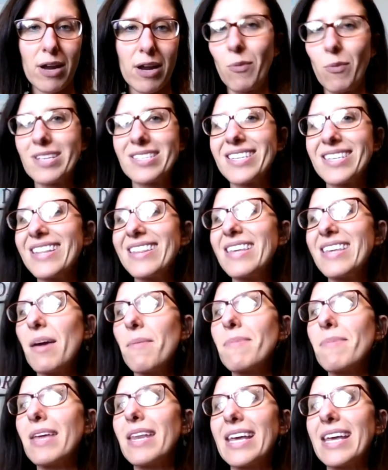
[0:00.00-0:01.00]
It wasn't in the
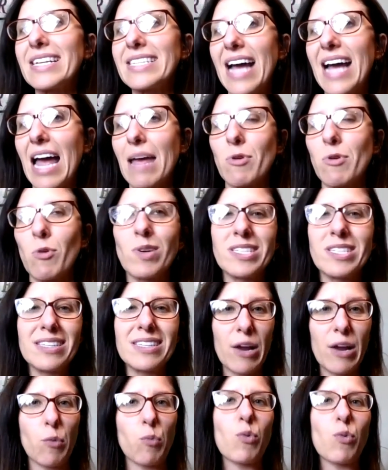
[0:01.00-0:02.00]
immediate time. It wasn't
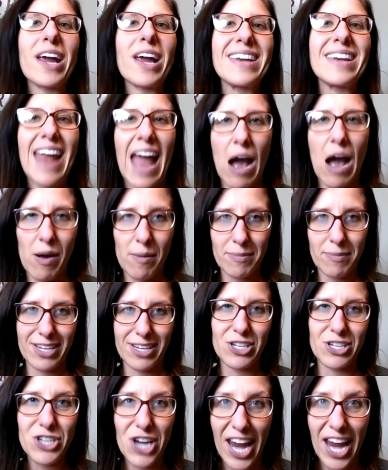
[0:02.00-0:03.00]
like right now I'm
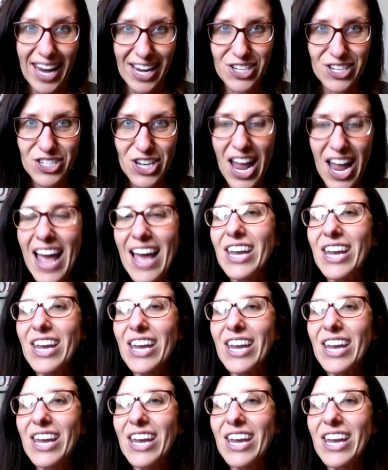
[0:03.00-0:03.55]
going to change.